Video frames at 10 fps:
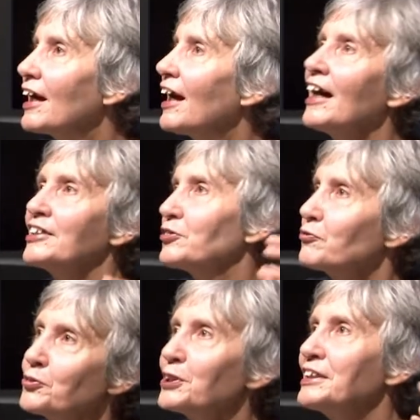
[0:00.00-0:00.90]
aren't
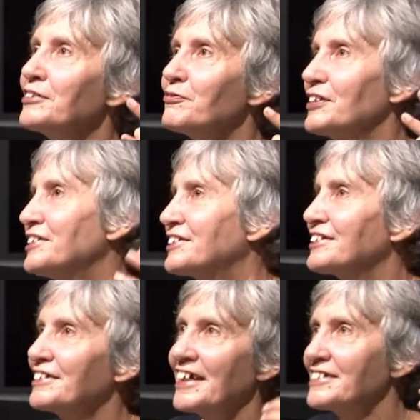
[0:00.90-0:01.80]
fully
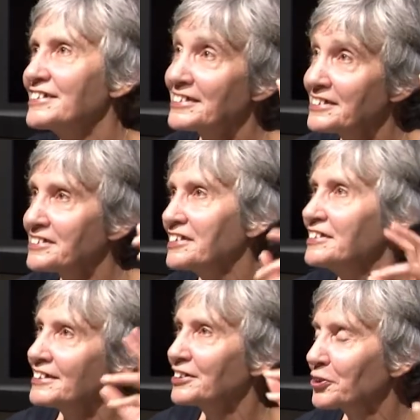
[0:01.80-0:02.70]
invested and
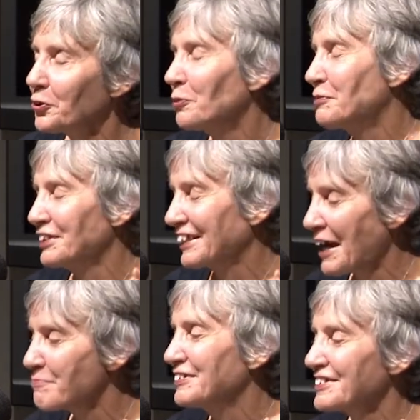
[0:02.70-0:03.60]
succeeding in corporate
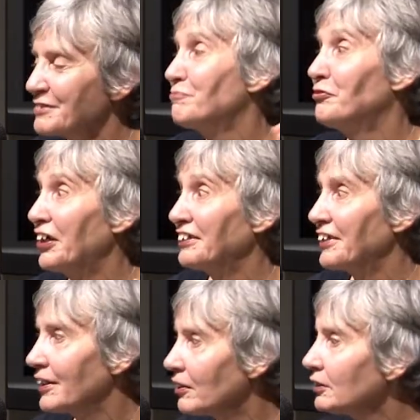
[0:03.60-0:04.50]
capitalism right
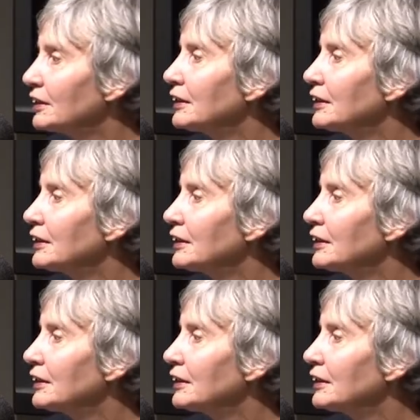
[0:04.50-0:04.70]
now,